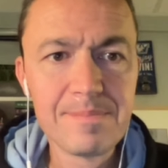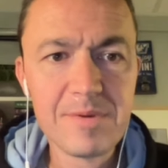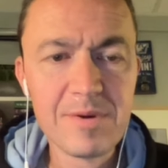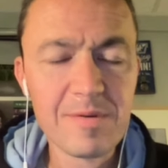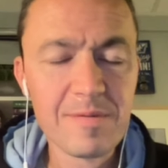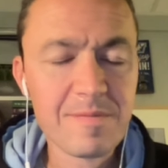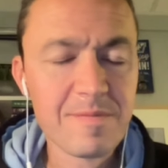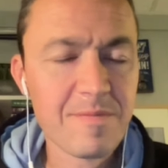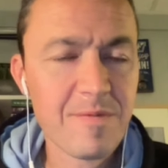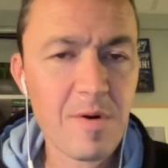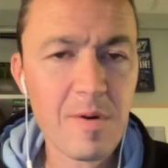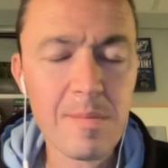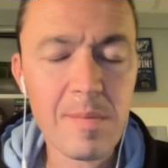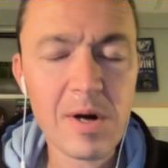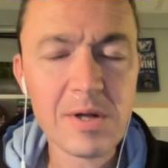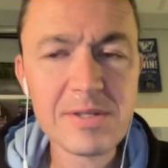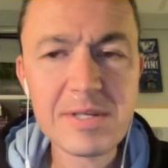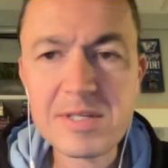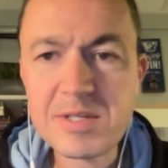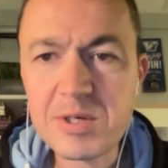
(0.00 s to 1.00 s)
you, for a
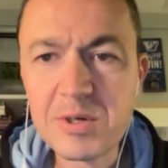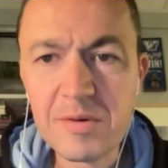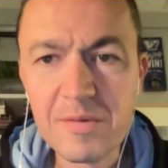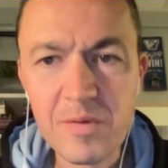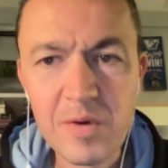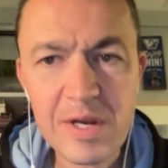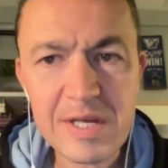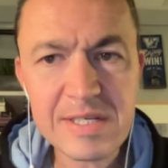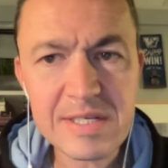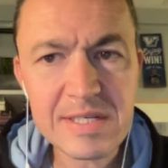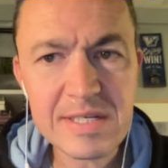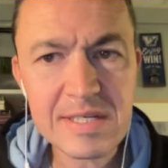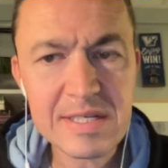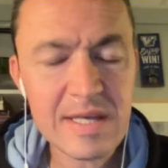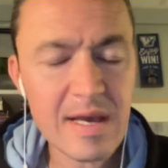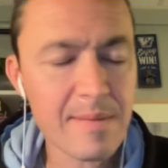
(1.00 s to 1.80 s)
multitude of reasons.